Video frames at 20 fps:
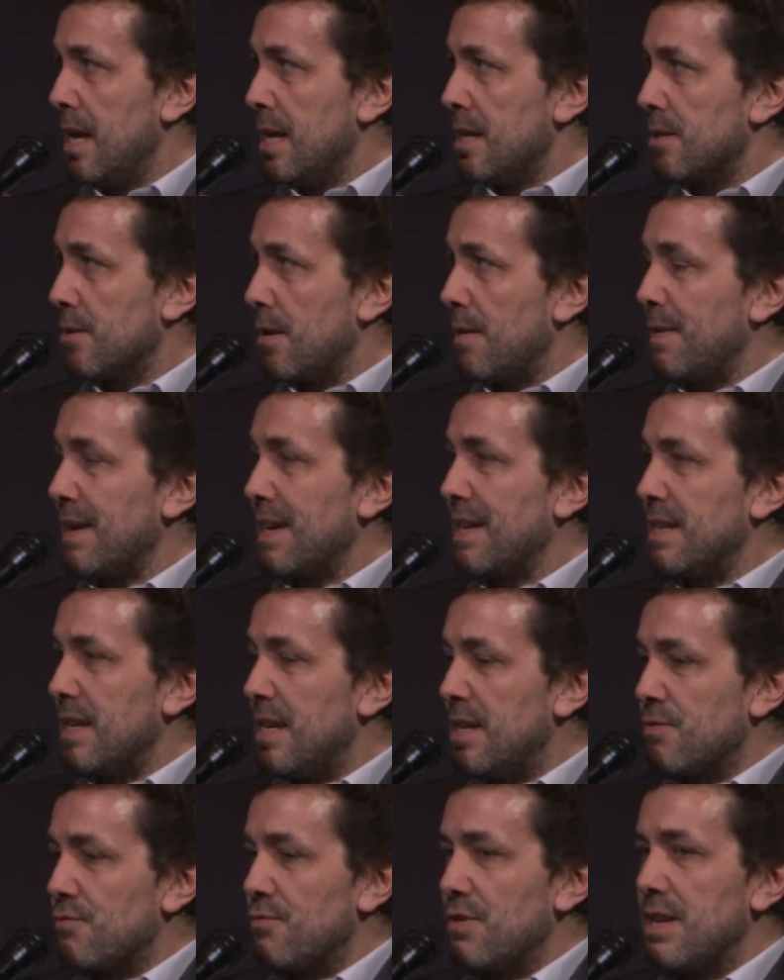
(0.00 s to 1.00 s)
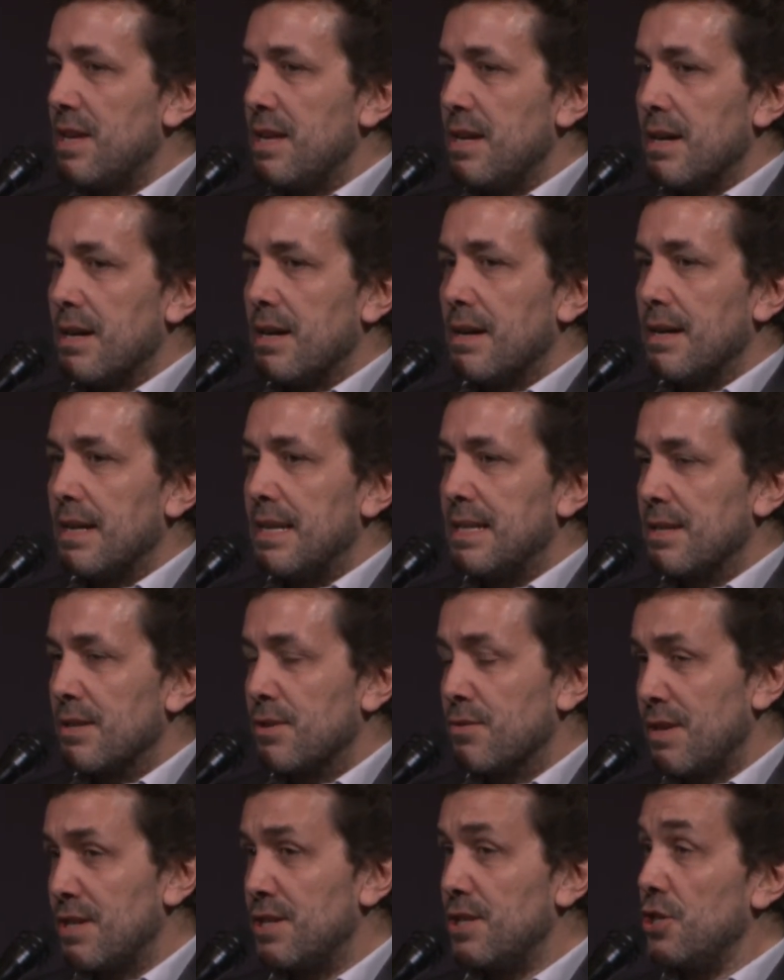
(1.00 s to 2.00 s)
So I think it's really it's a
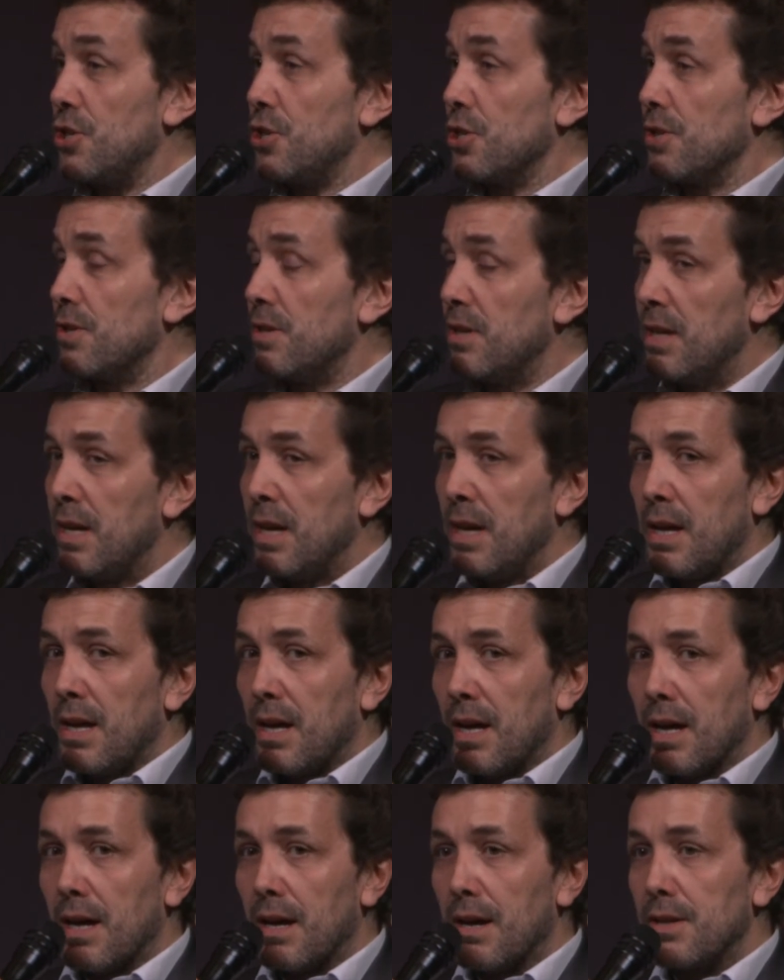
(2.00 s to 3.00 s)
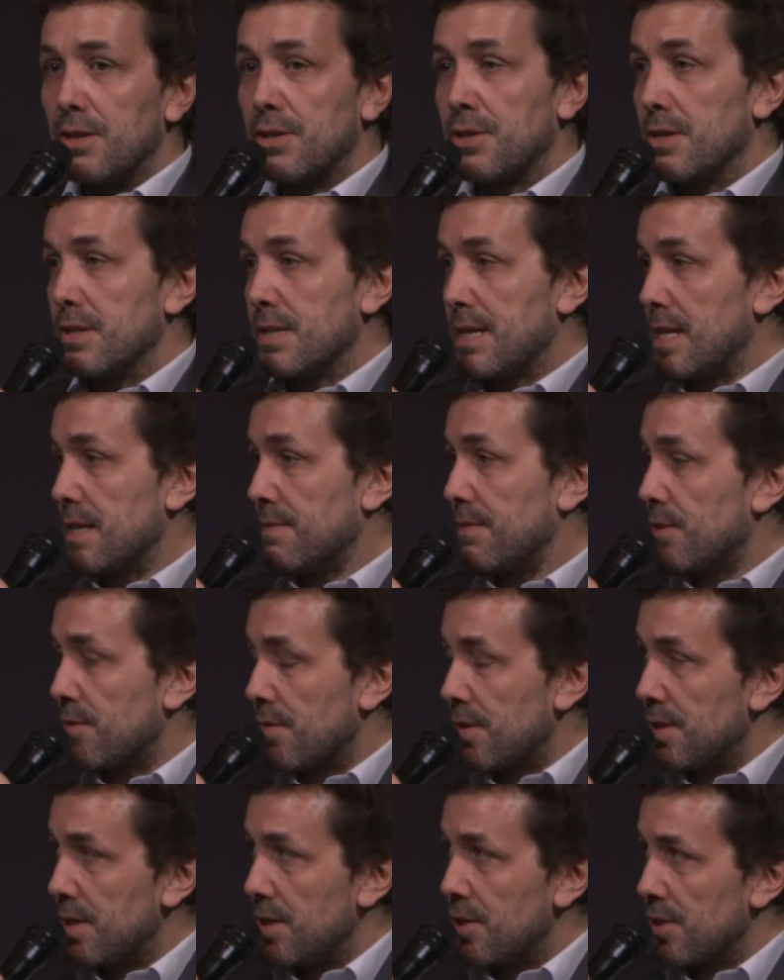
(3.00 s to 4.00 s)
transition, just as the
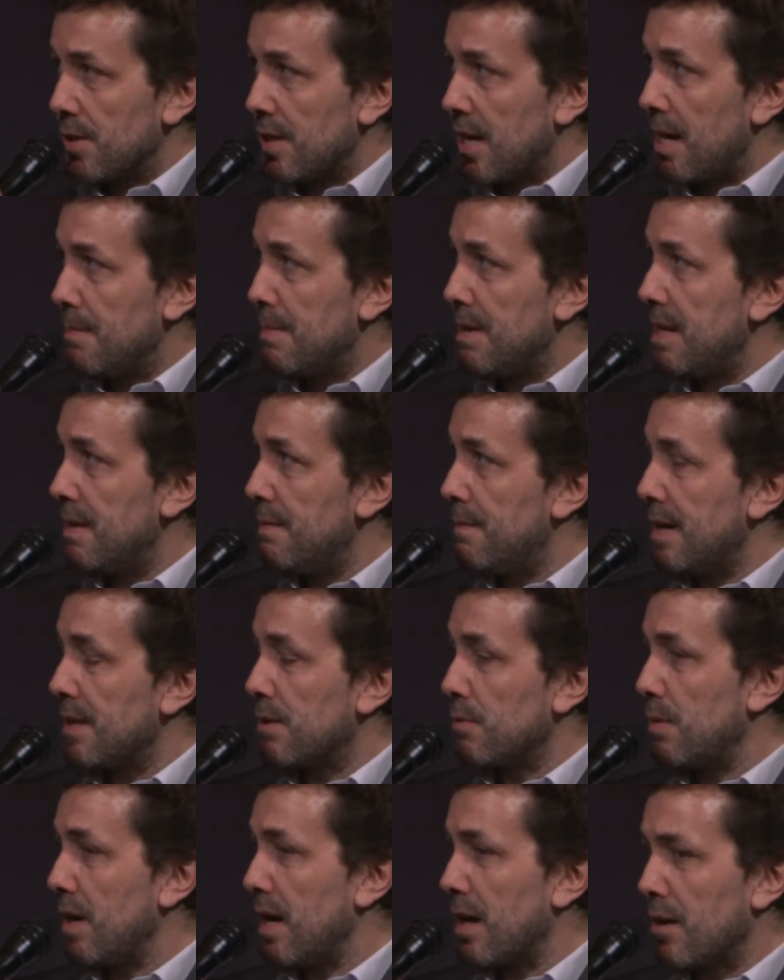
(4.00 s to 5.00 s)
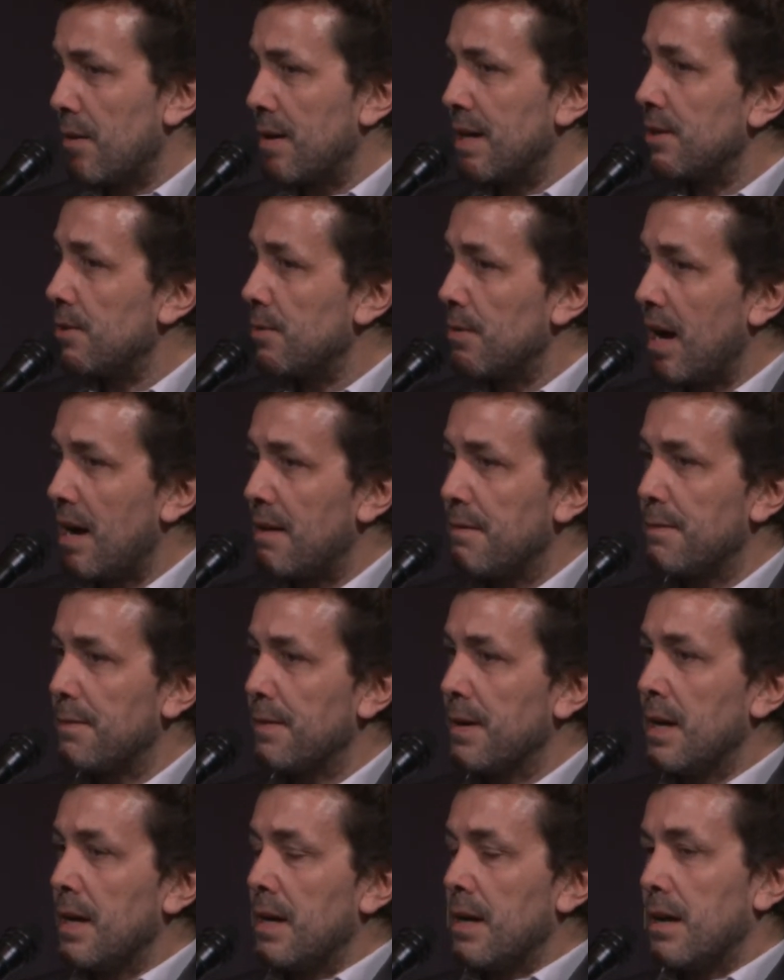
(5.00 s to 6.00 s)
transition I believe that we are going to have
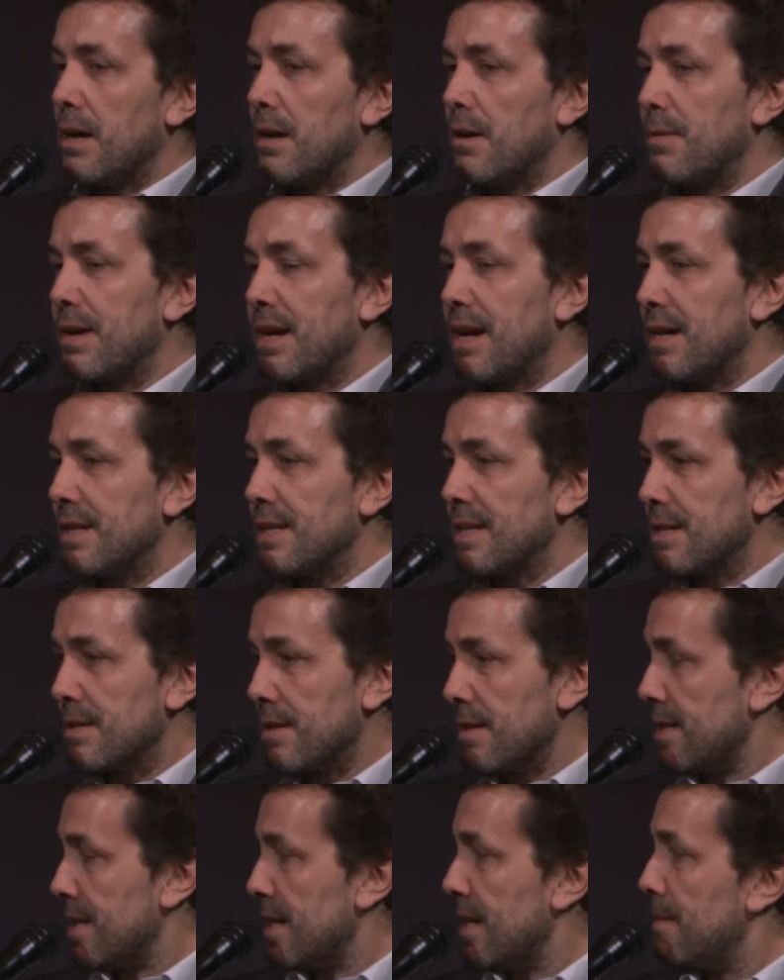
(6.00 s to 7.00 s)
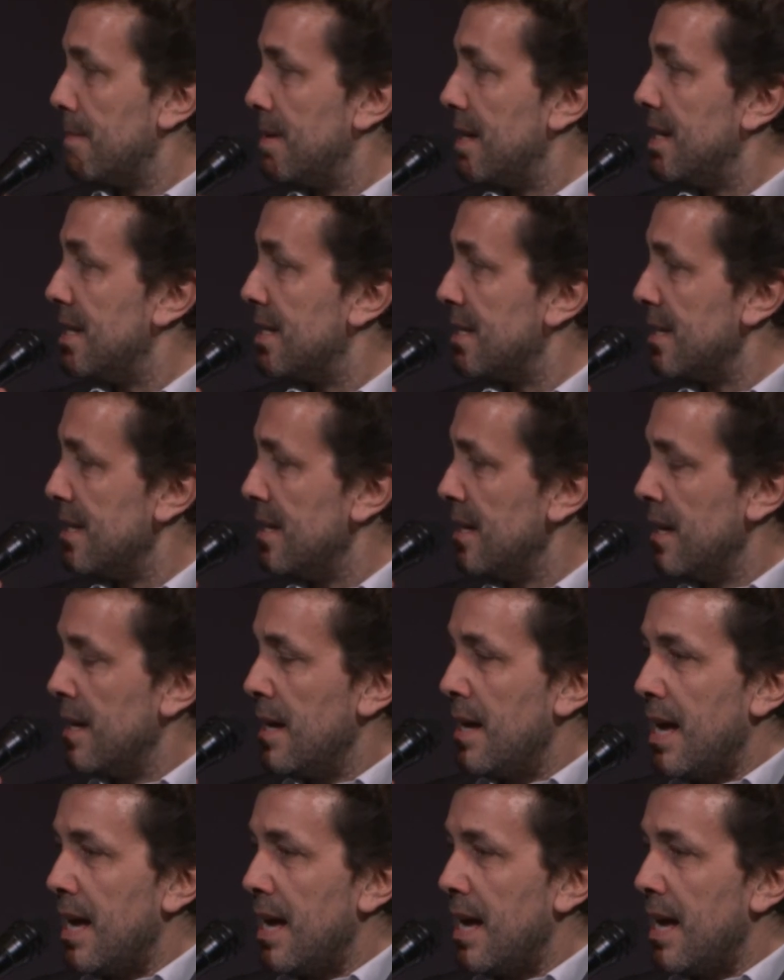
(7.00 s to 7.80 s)
regarding sustainability.